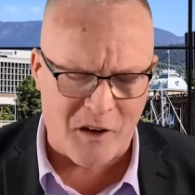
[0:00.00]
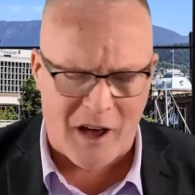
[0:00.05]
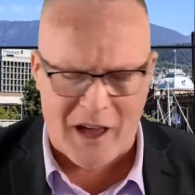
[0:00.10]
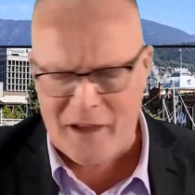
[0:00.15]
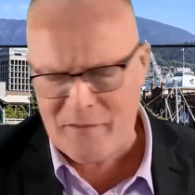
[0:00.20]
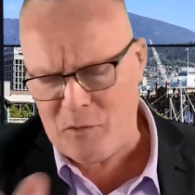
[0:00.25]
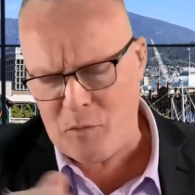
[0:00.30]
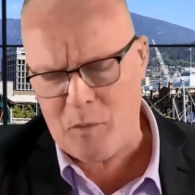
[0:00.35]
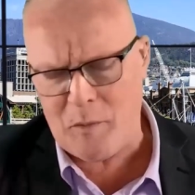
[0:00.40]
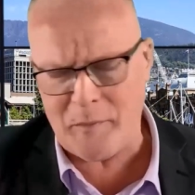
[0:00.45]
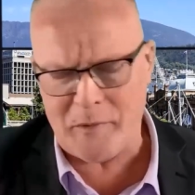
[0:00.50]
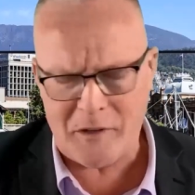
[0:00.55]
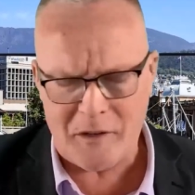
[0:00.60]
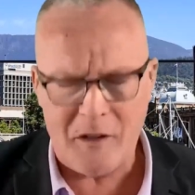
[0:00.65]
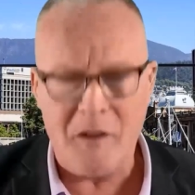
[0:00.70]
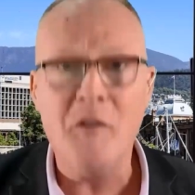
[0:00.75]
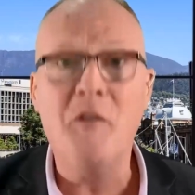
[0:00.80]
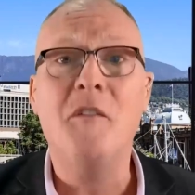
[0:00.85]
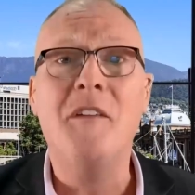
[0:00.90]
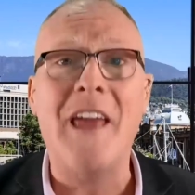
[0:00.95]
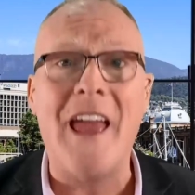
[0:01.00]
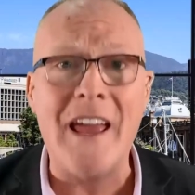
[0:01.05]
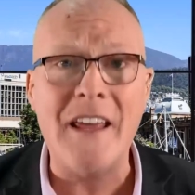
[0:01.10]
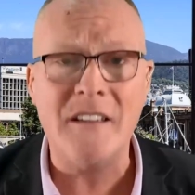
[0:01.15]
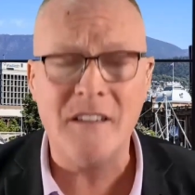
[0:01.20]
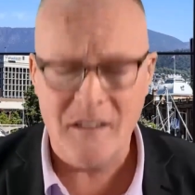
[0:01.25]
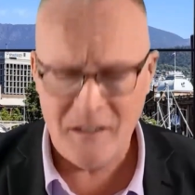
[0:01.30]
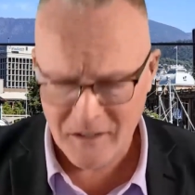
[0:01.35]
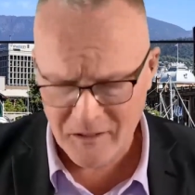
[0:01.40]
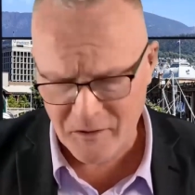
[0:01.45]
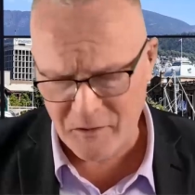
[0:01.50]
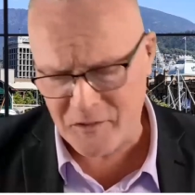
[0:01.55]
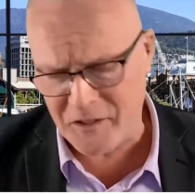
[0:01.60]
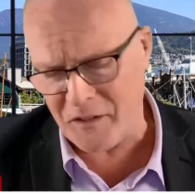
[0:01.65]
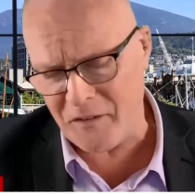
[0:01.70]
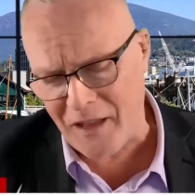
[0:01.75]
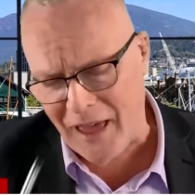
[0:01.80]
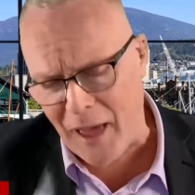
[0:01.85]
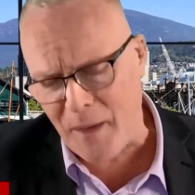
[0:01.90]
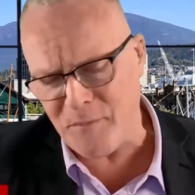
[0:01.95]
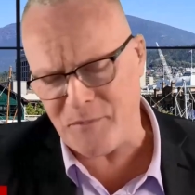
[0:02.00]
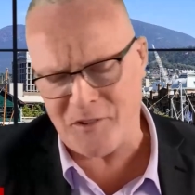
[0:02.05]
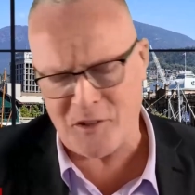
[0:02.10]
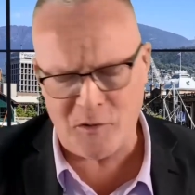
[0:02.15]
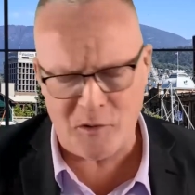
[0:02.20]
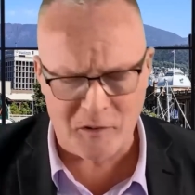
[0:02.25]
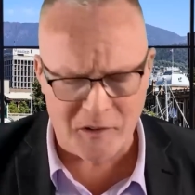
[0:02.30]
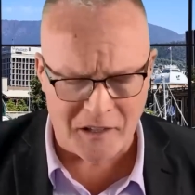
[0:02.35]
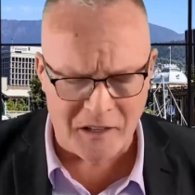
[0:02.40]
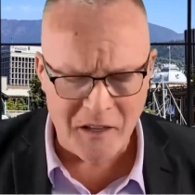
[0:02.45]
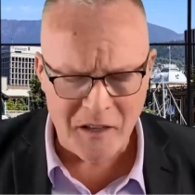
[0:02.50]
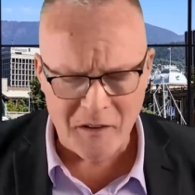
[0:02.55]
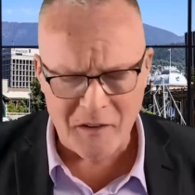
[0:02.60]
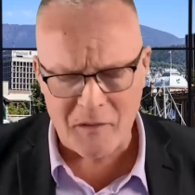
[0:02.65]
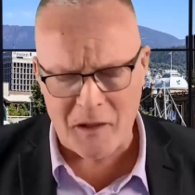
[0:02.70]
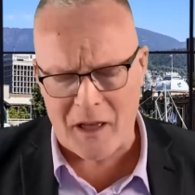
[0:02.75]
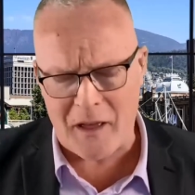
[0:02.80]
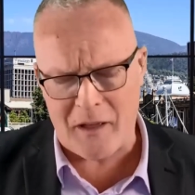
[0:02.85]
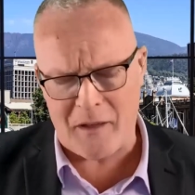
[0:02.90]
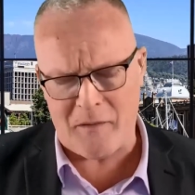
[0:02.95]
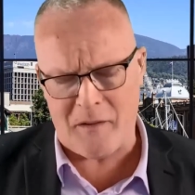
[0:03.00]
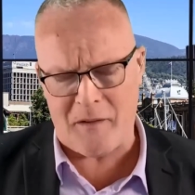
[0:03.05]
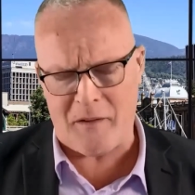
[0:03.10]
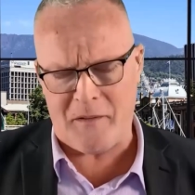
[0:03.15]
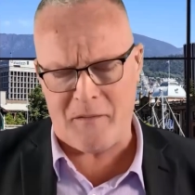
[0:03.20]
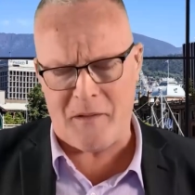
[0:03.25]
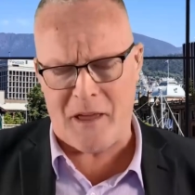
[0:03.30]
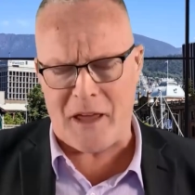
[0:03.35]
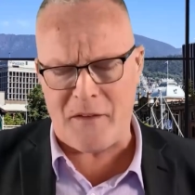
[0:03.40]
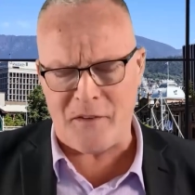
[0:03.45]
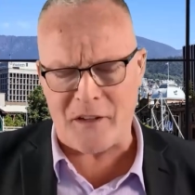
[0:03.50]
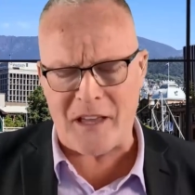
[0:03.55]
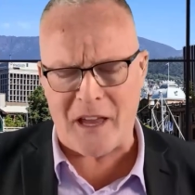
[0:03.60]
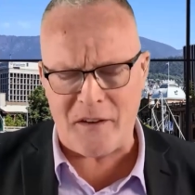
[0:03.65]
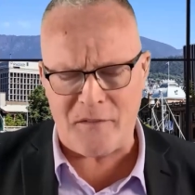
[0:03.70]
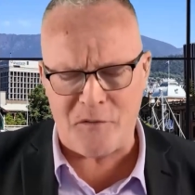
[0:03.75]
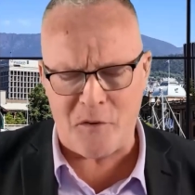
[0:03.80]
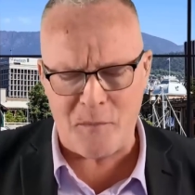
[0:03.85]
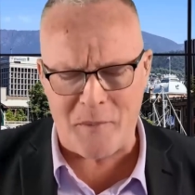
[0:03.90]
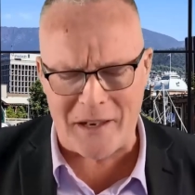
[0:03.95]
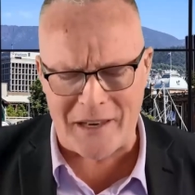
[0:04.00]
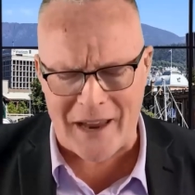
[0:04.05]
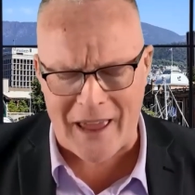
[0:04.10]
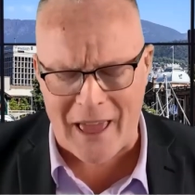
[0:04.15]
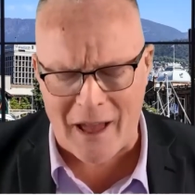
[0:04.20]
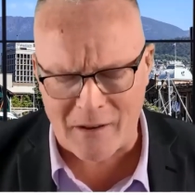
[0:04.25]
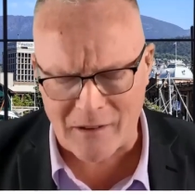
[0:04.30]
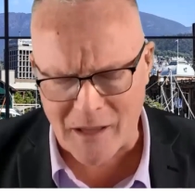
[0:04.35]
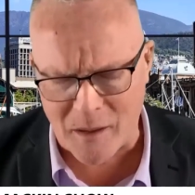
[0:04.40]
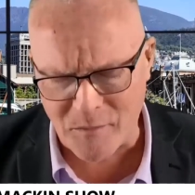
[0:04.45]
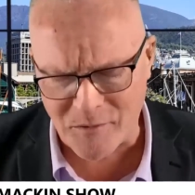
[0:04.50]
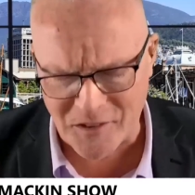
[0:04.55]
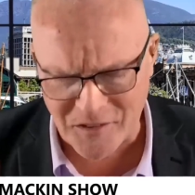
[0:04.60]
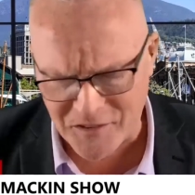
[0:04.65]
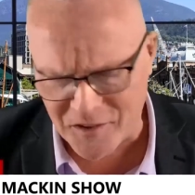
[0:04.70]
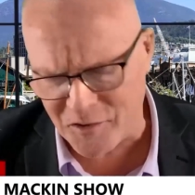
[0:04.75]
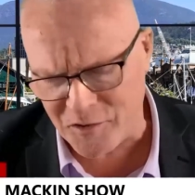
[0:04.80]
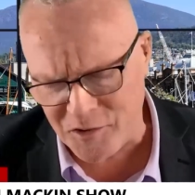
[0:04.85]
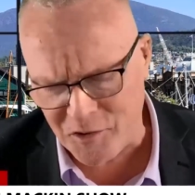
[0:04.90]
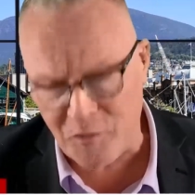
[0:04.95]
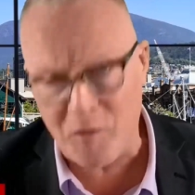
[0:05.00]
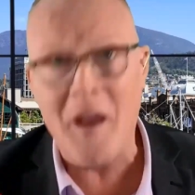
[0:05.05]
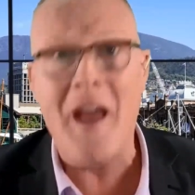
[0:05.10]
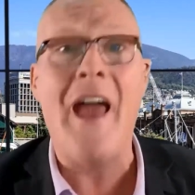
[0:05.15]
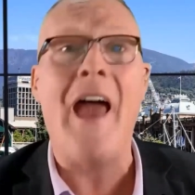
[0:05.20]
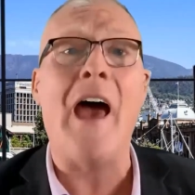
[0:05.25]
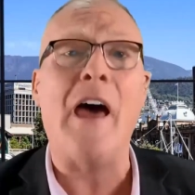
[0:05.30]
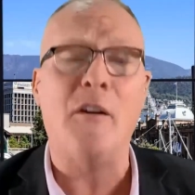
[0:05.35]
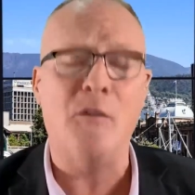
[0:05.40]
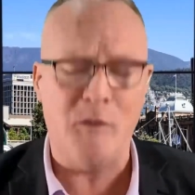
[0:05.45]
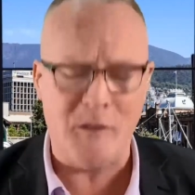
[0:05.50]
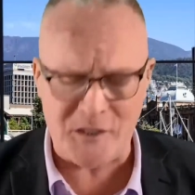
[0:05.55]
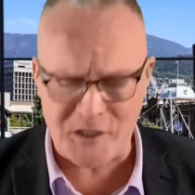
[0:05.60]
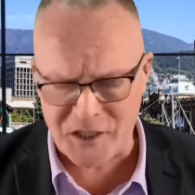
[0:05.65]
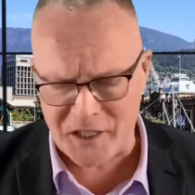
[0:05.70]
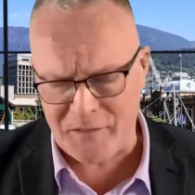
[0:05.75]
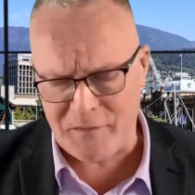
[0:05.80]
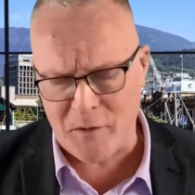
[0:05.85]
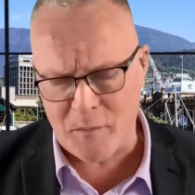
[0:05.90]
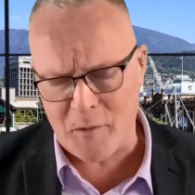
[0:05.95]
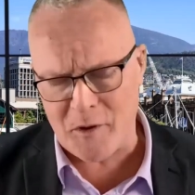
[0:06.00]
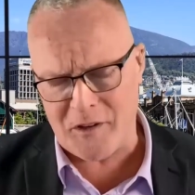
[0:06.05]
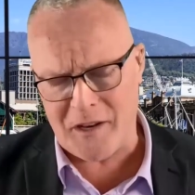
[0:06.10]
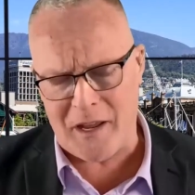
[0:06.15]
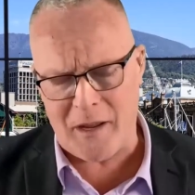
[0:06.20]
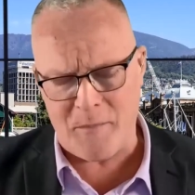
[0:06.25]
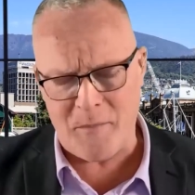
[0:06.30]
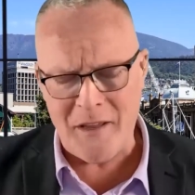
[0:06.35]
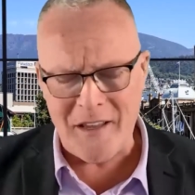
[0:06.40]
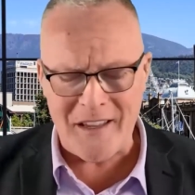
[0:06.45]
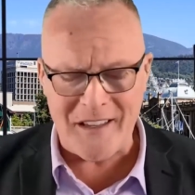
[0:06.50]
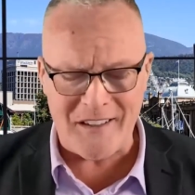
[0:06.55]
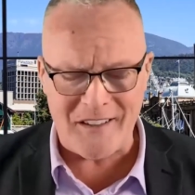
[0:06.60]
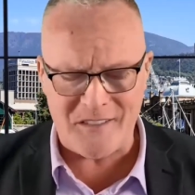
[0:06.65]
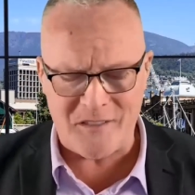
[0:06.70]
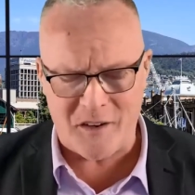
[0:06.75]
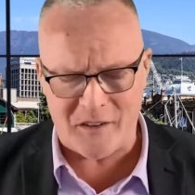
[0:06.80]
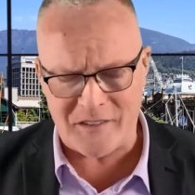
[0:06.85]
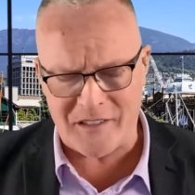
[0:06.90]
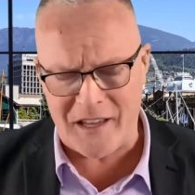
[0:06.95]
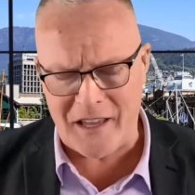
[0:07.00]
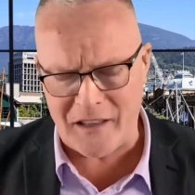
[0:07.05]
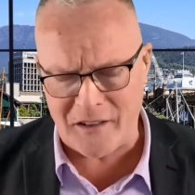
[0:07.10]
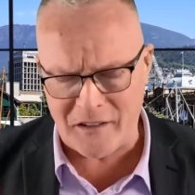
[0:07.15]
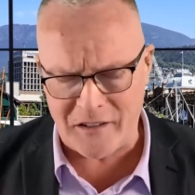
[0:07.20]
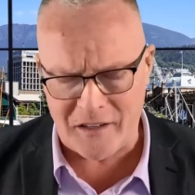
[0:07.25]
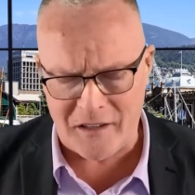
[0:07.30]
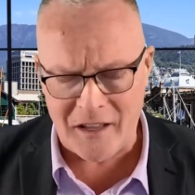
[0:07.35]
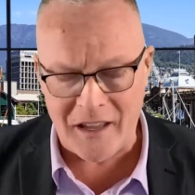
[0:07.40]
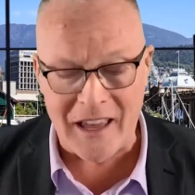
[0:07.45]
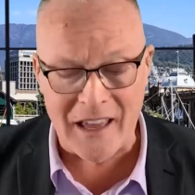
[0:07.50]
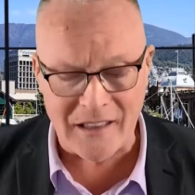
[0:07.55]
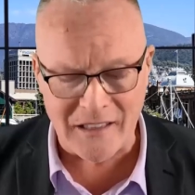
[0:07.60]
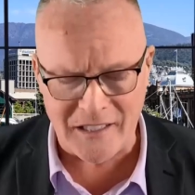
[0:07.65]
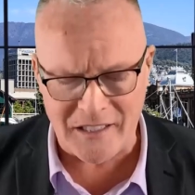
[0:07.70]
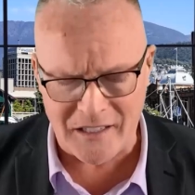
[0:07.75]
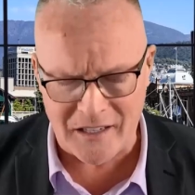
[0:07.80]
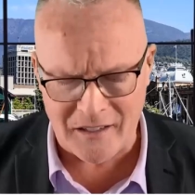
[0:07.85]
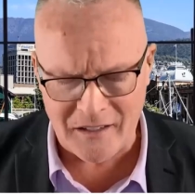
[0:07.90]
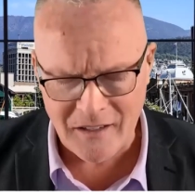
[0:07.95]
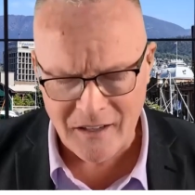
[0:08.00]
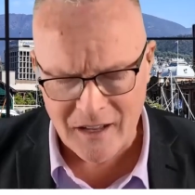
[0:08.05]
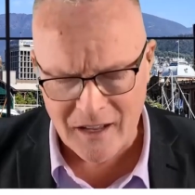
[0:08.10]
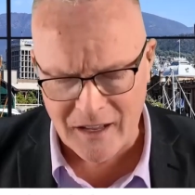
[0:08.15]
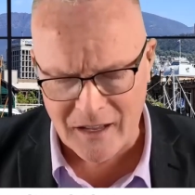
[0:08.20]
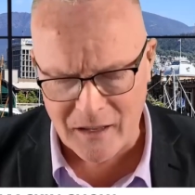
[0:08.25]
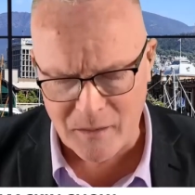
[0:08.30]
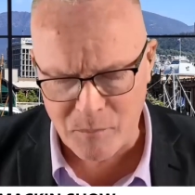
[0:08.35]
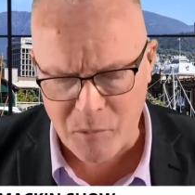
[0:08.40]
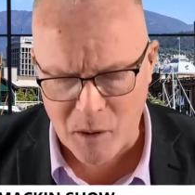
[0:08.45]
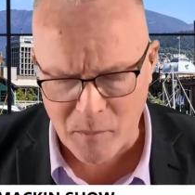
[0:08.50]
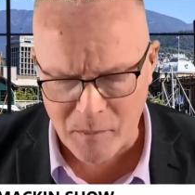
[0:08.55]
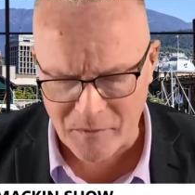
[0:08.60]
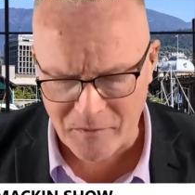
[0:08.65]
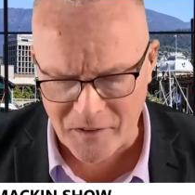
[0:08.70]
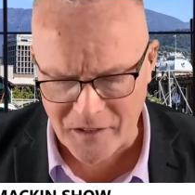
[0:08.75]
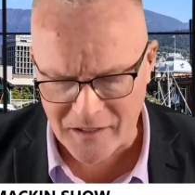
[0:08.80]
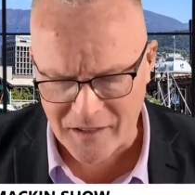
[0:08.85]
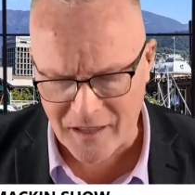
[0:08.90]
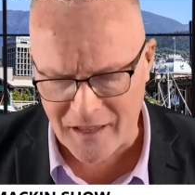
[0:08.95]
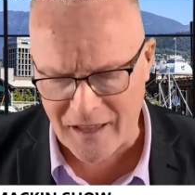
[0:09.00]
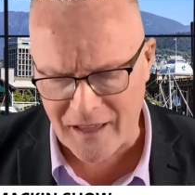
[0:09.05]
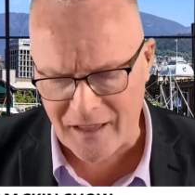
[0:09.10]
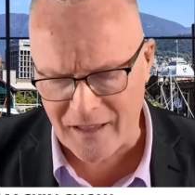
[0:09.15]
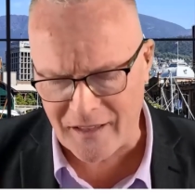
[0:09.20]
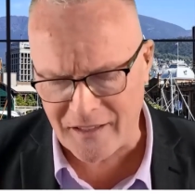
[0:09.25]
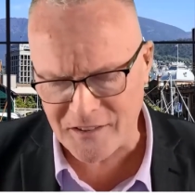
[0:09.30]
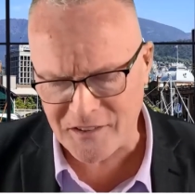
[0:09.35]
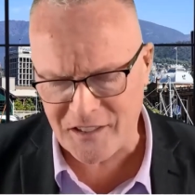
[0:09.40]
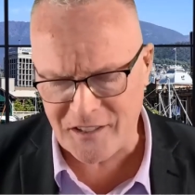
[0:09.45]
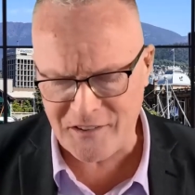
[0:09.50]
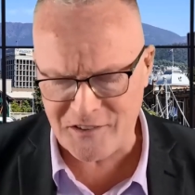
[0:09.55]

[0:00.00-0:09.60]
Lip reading: I have a woman who can absolutely advocate for better outcomes and tell you how to achieve them. Her name is Dr. Helena Popovic.